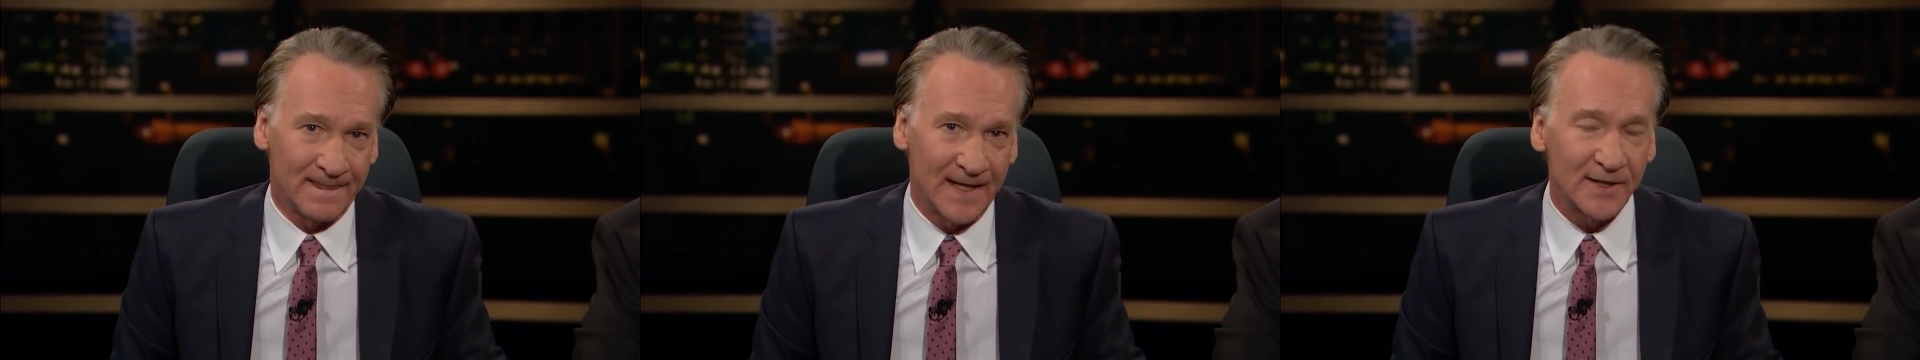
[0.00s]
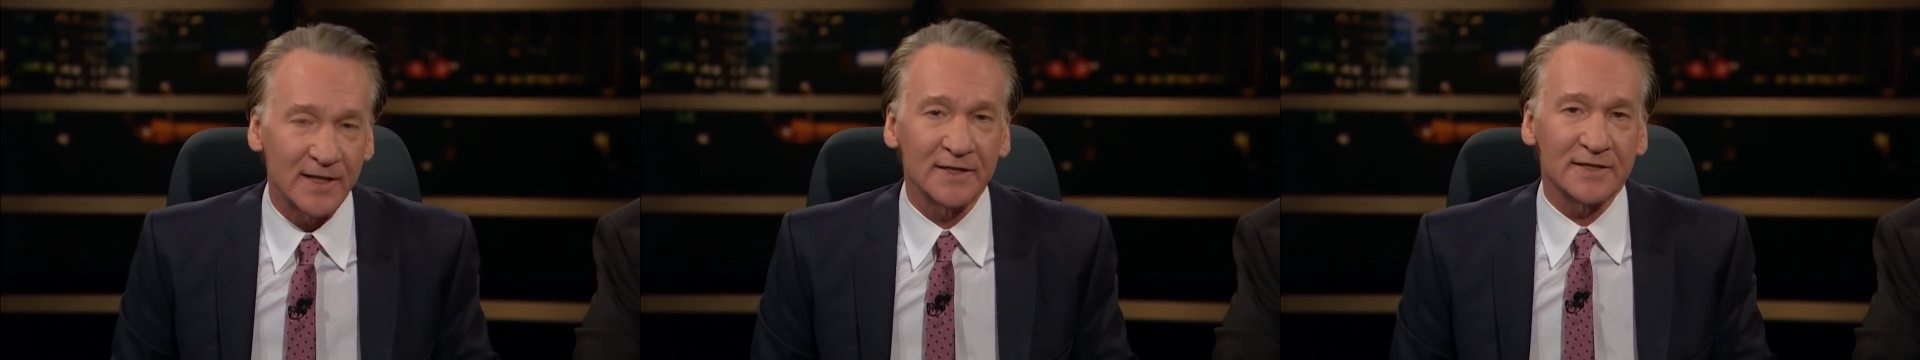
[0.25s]

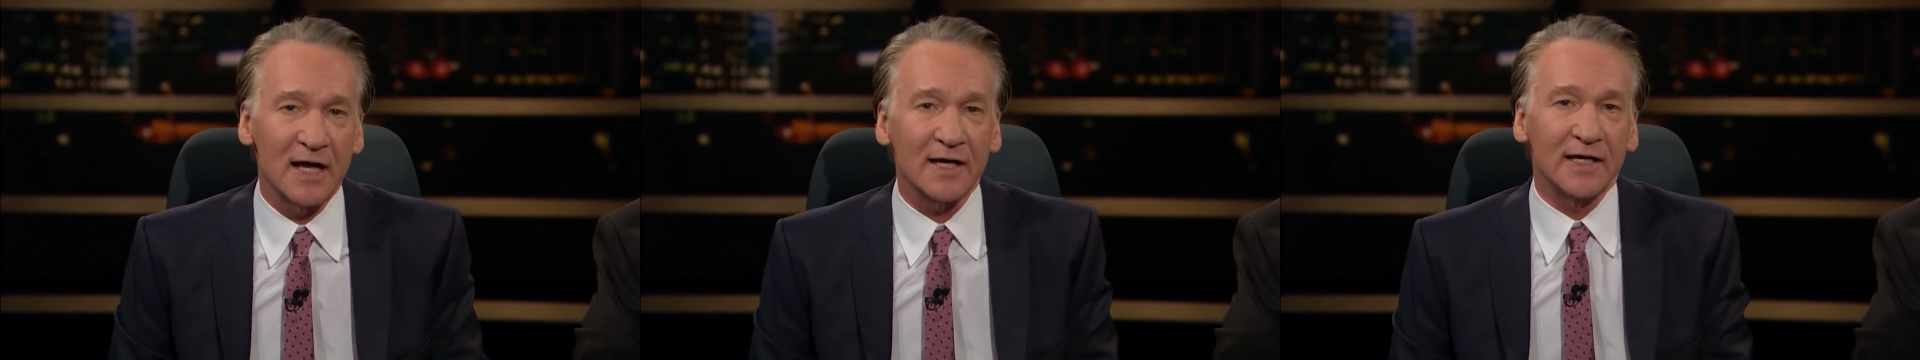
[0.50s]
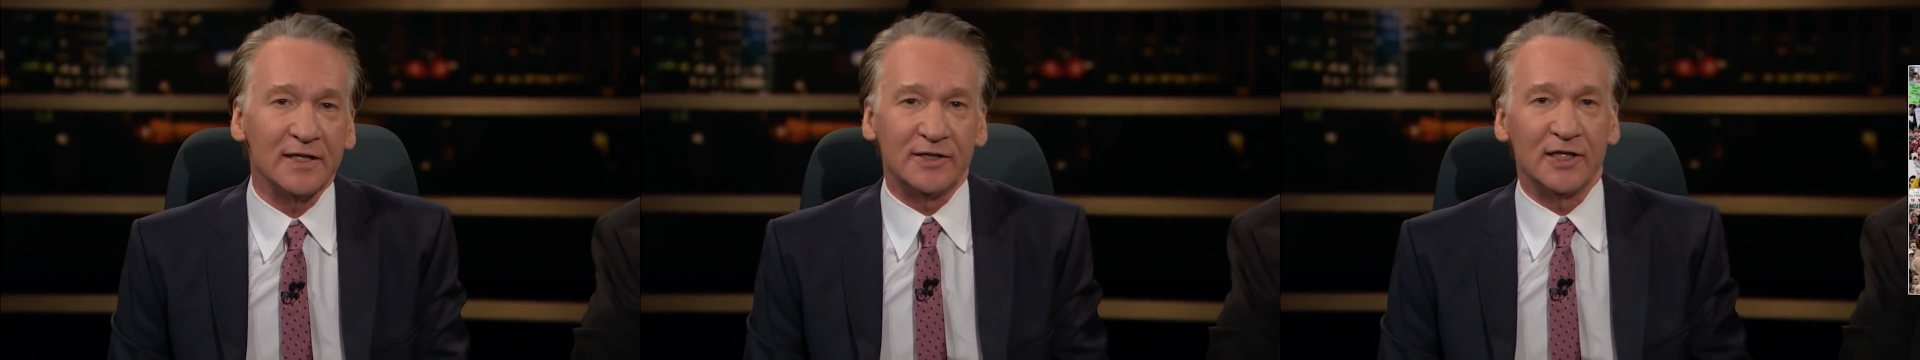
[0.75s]
In
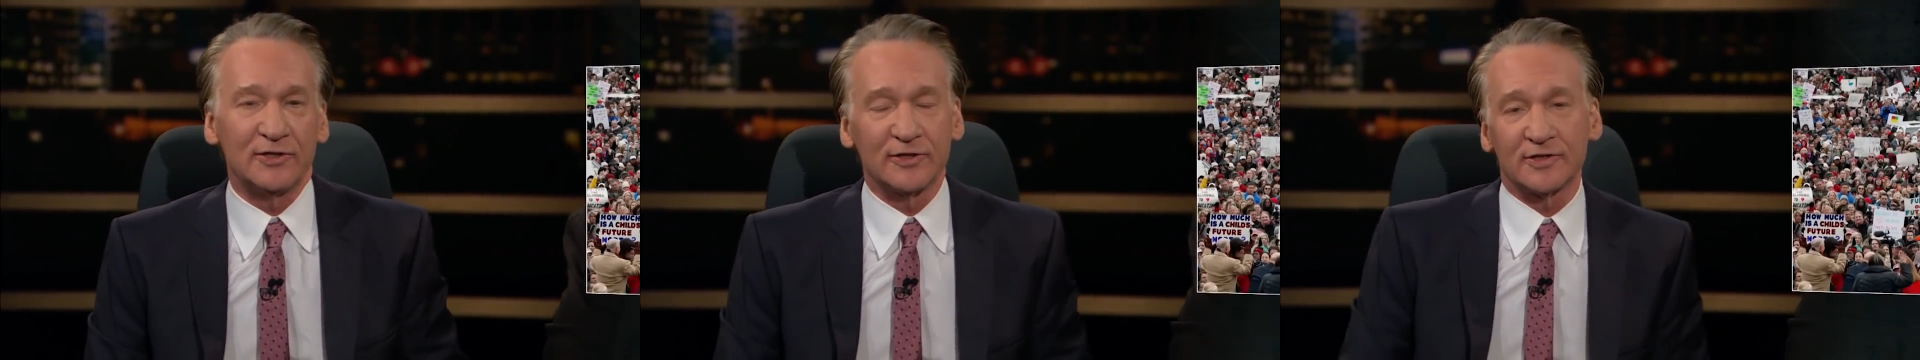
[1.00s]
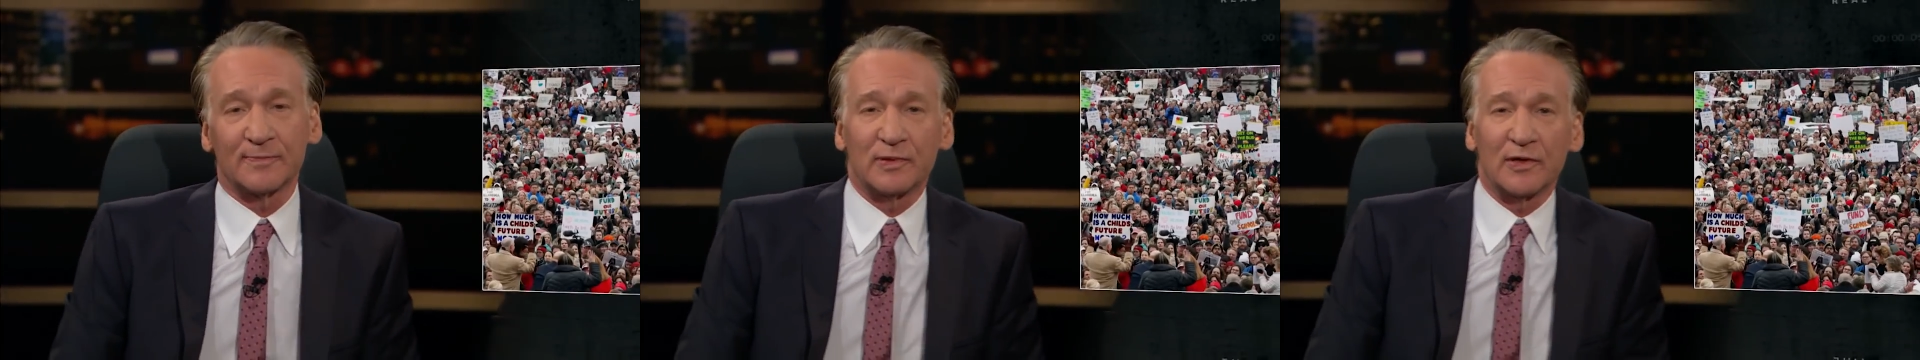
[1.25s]
Kentucky,
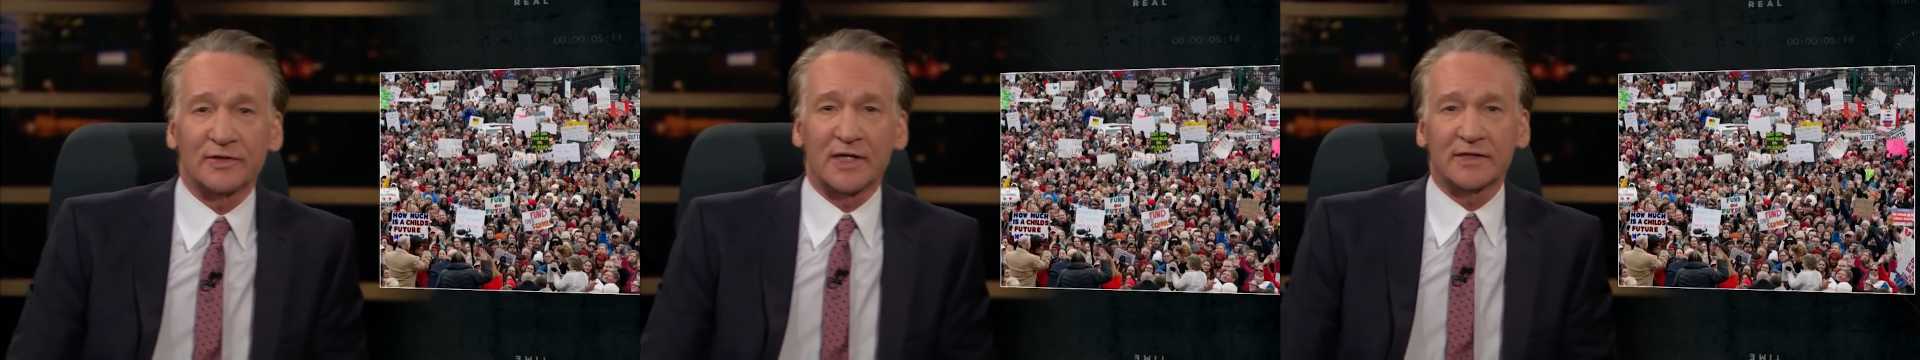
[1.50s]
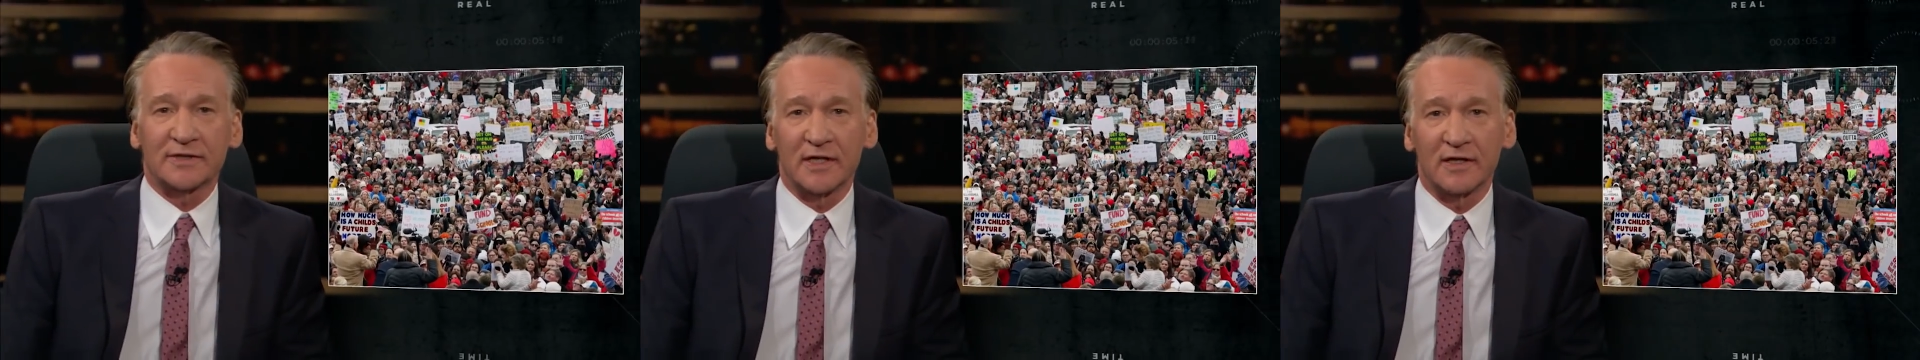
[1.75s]
teachers are
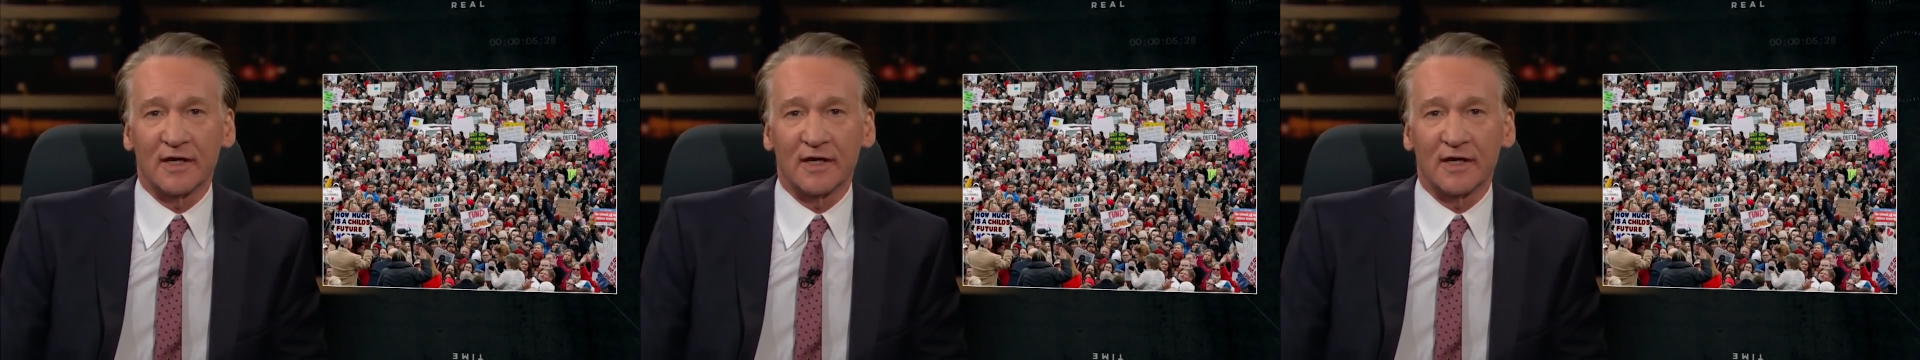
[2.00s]
protesting